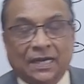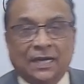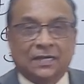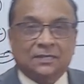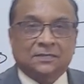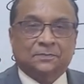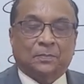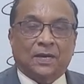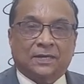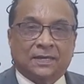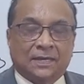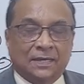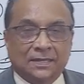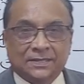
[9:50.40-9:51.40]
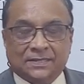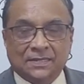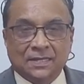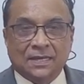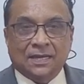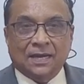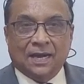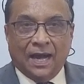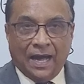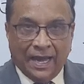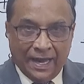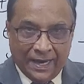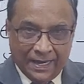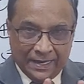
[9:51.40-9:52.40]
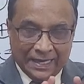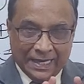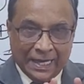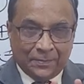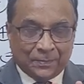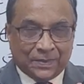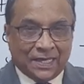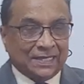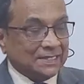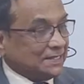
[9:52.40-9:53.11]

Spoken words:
charged particles. And if there